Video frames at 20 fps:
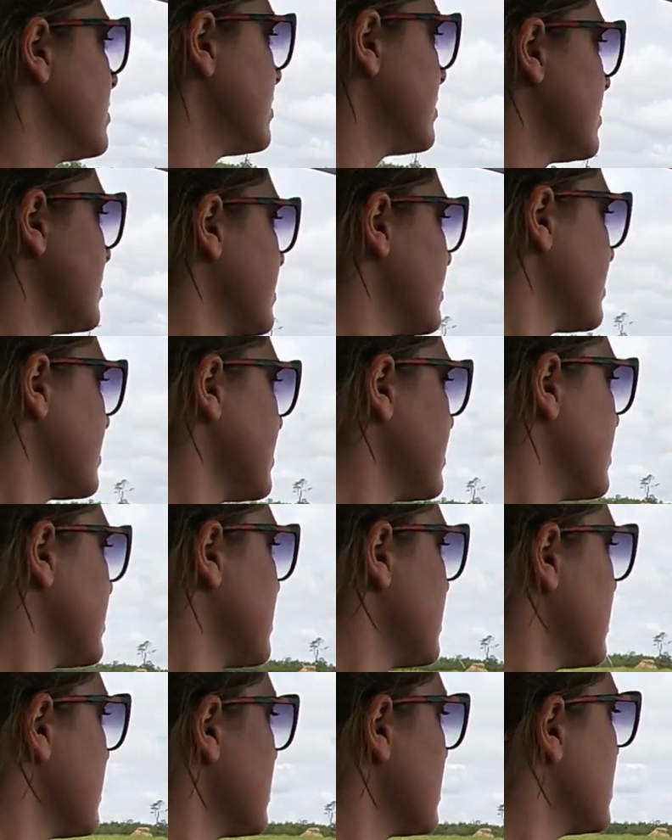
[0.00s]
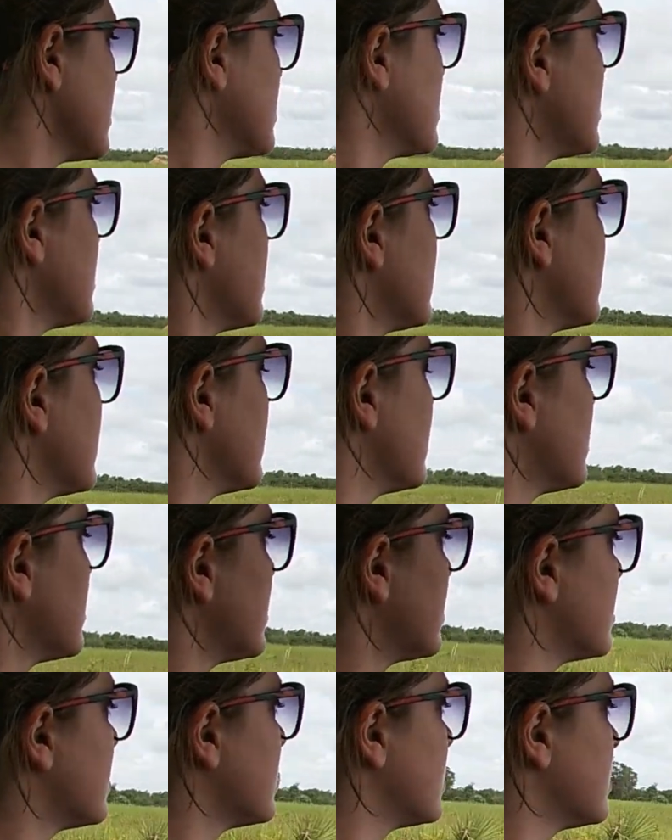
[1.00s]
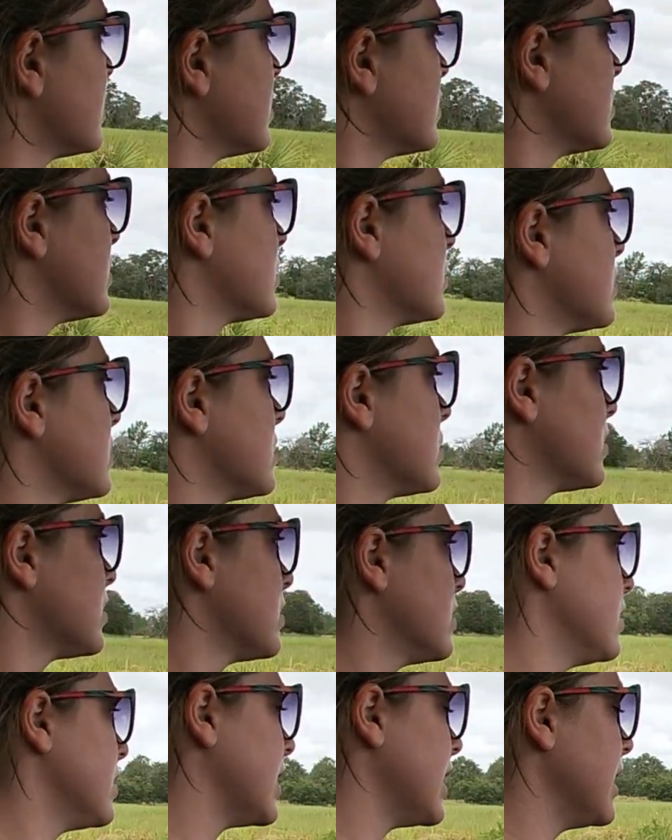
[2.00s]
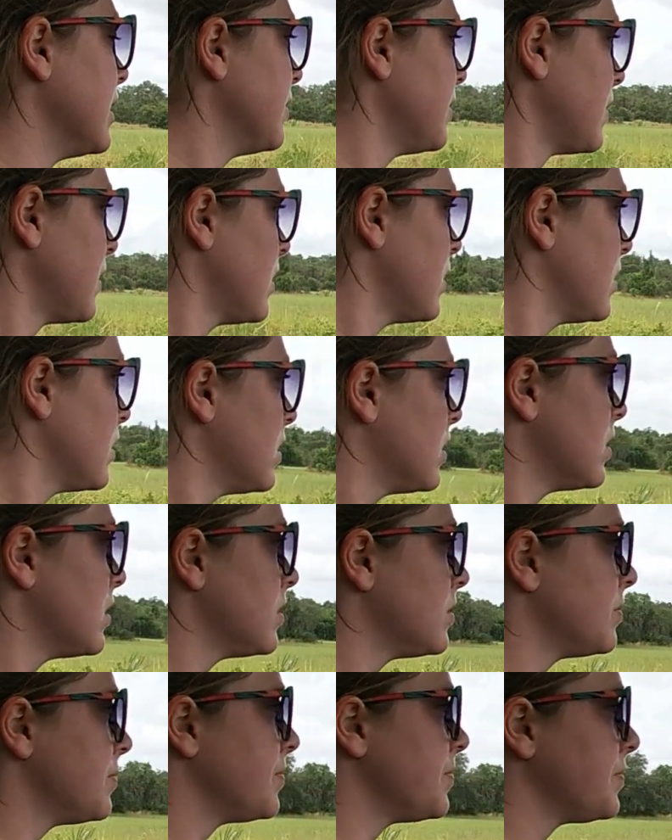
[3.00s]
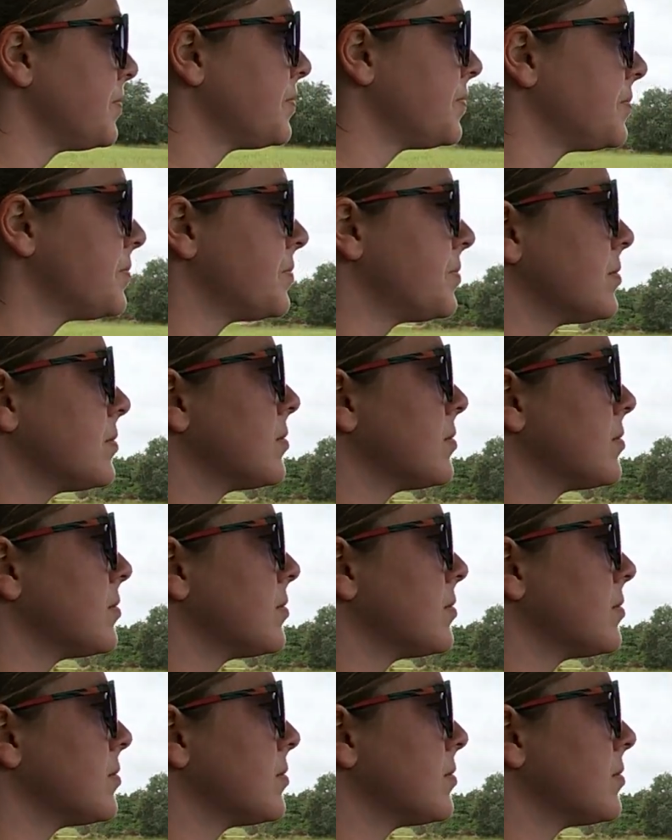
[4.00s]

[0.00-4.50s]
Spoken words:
But I'm not gonna tell you what to do once we reach the end to stop. Let's see how you get to a dead stop.